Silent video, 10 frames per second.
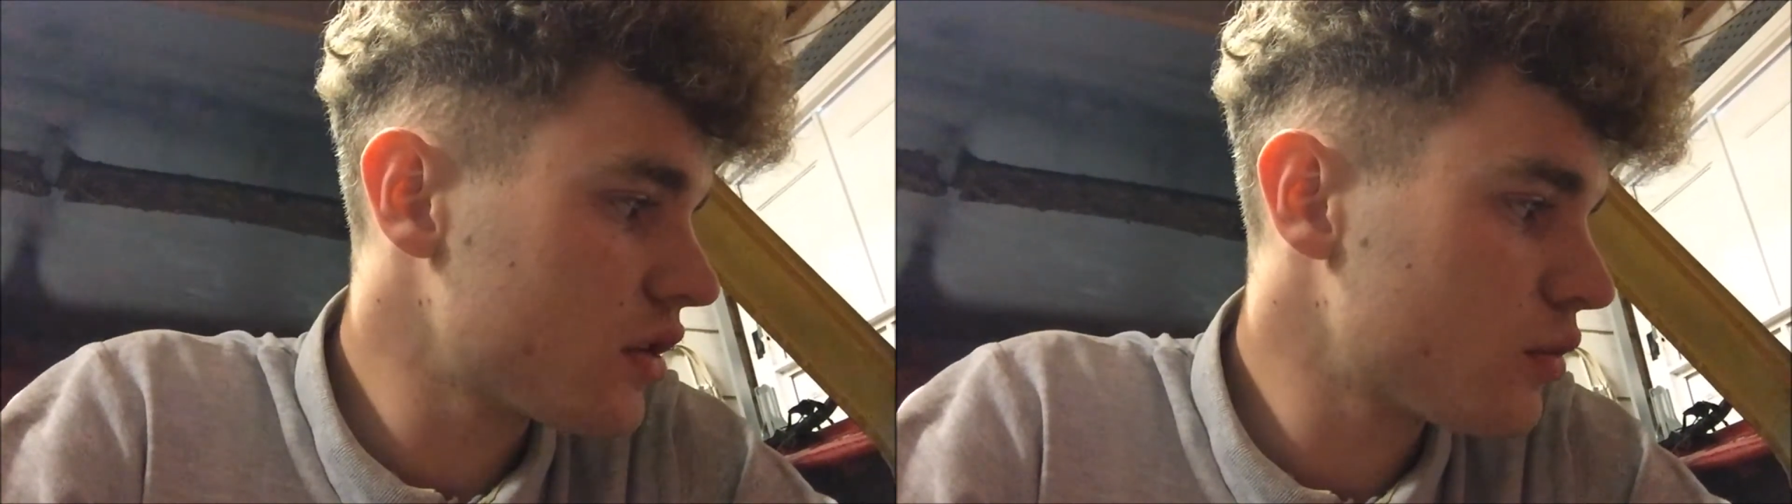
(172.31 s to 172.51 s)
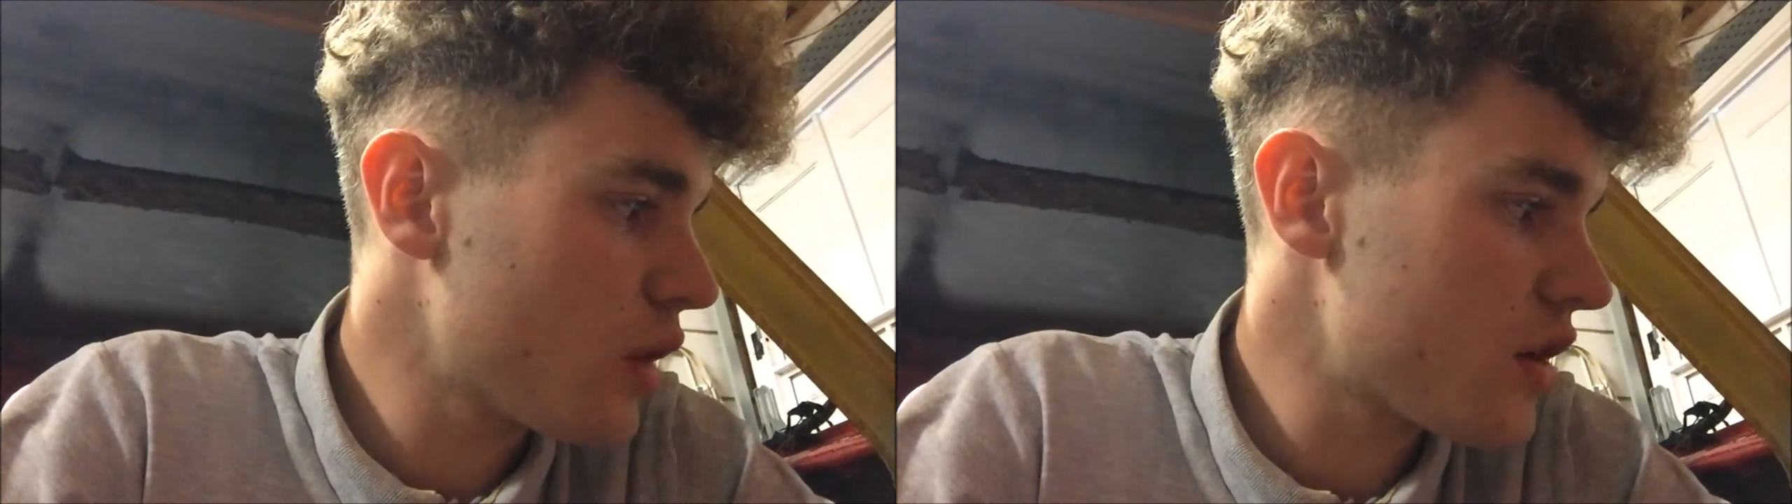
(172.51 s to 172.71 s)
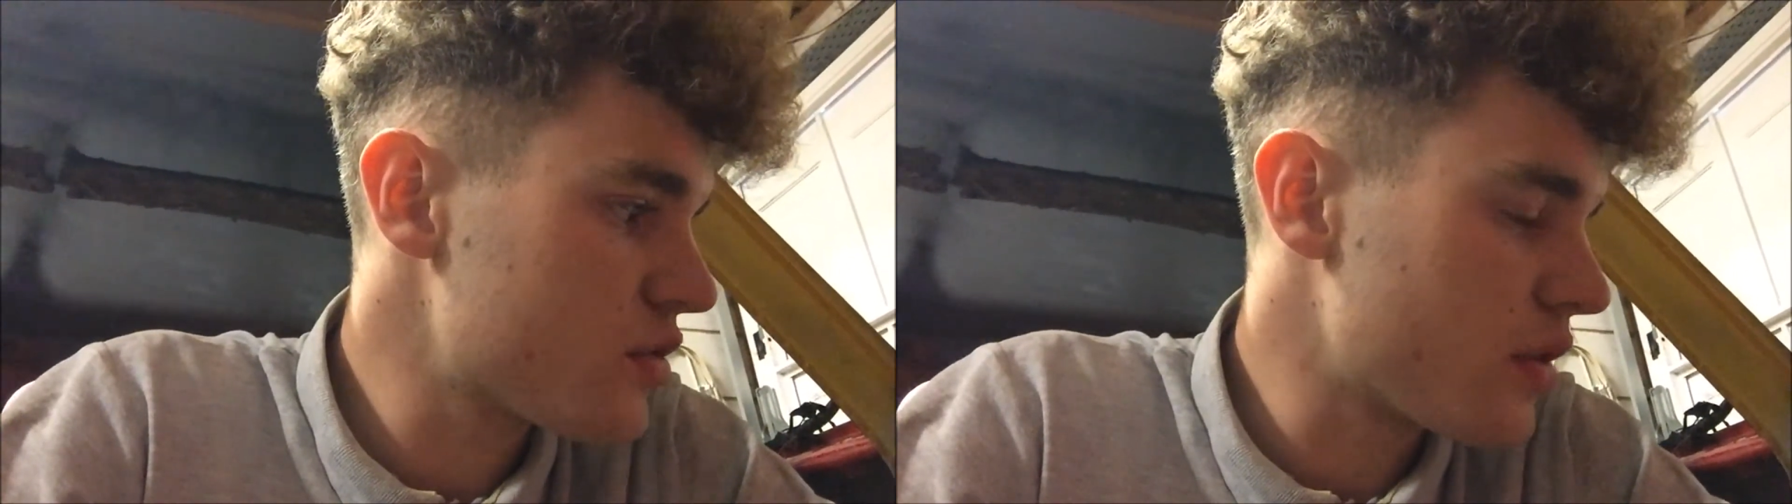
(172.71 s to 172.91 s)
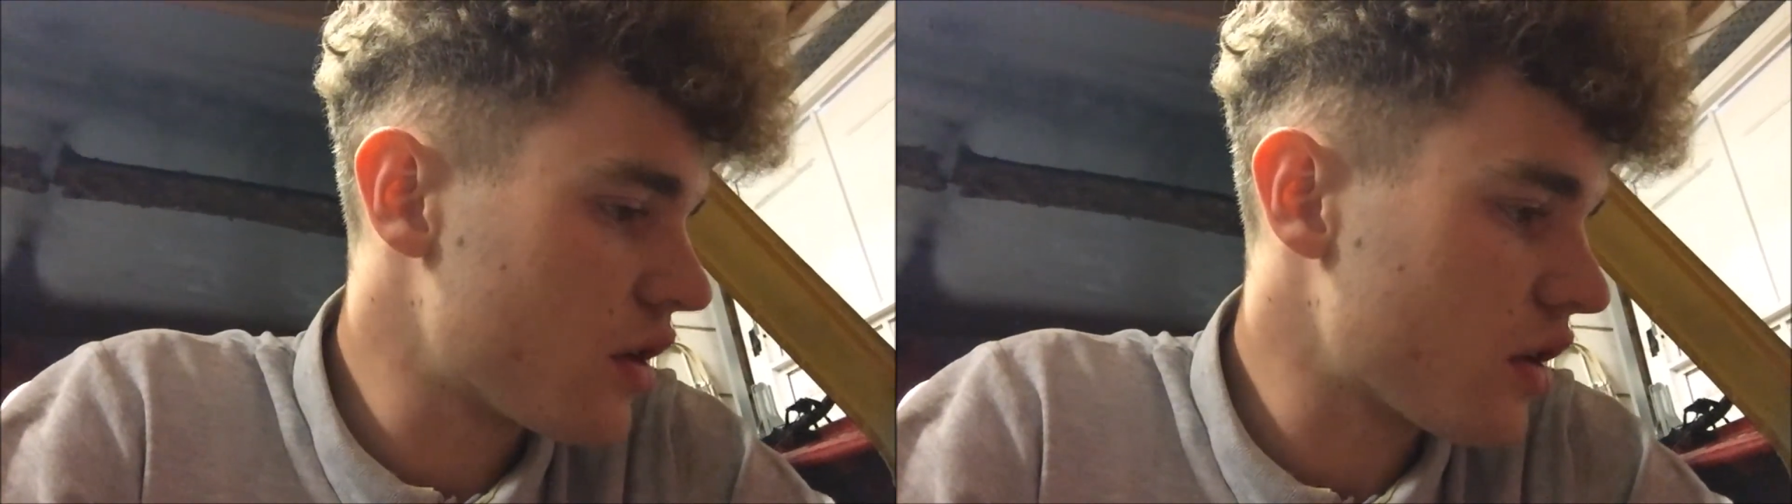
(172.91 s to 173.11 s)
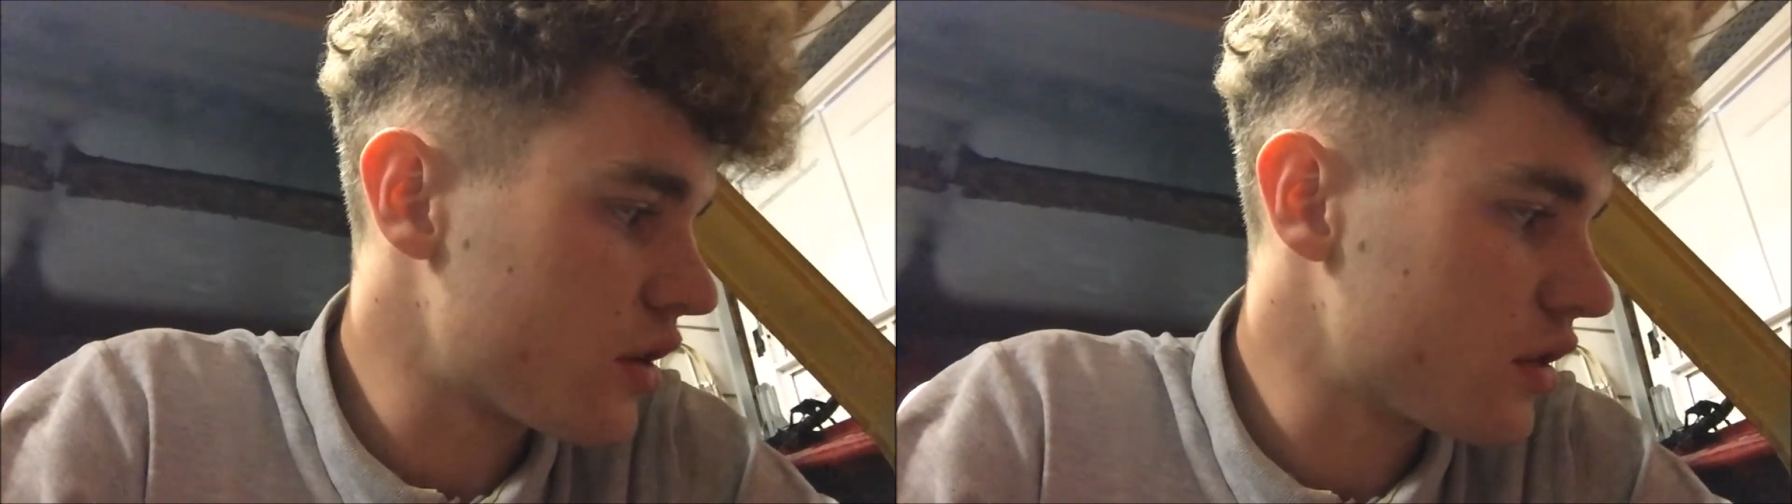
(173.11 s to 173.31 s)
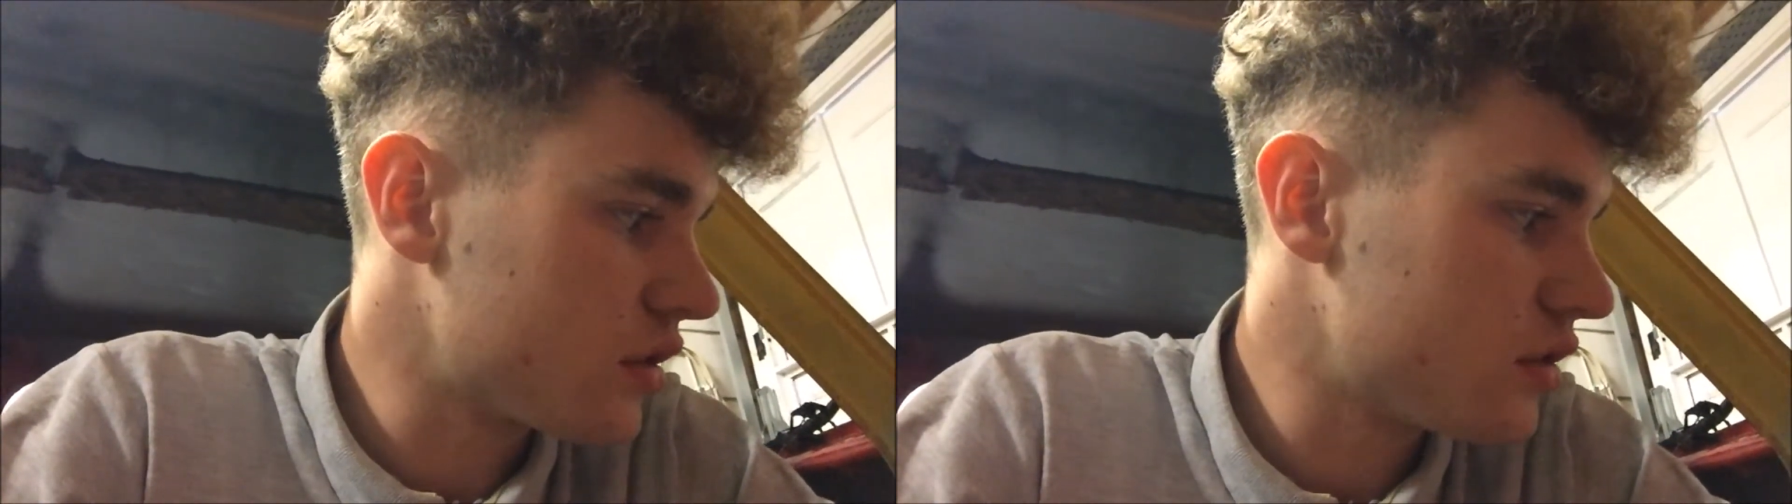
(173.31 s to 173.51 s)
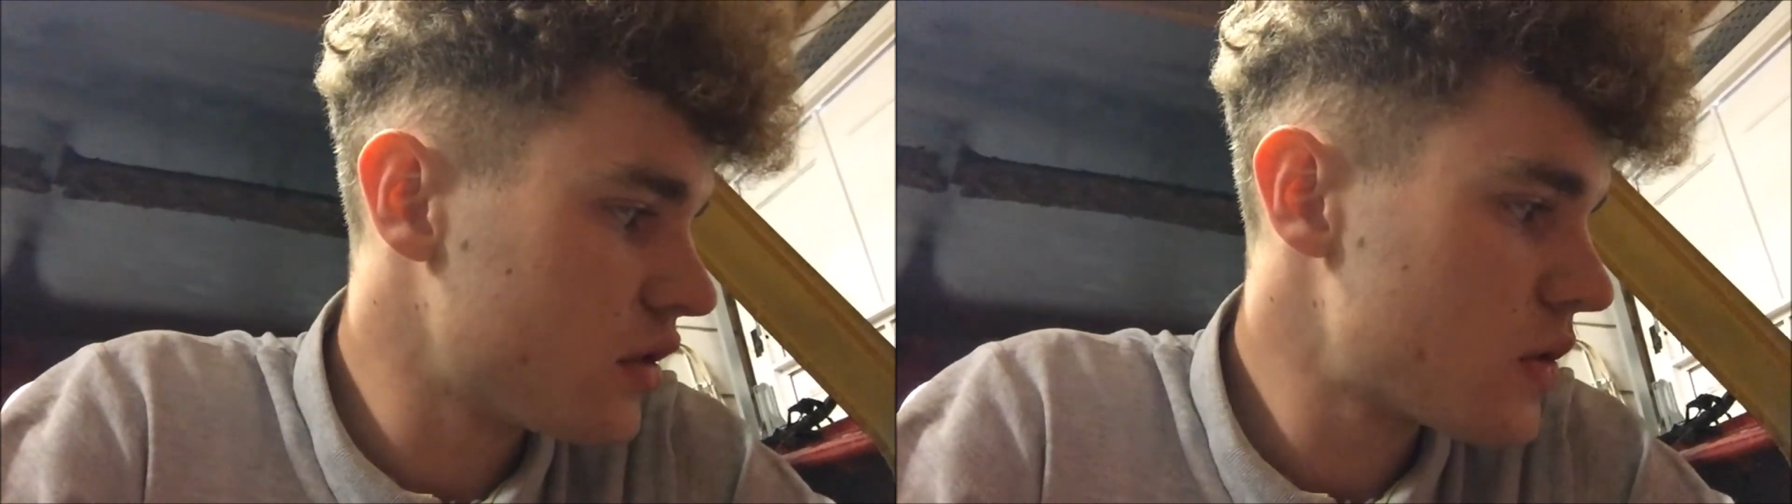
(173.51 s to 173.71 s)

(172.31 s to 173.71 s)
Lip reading: What else we got going on?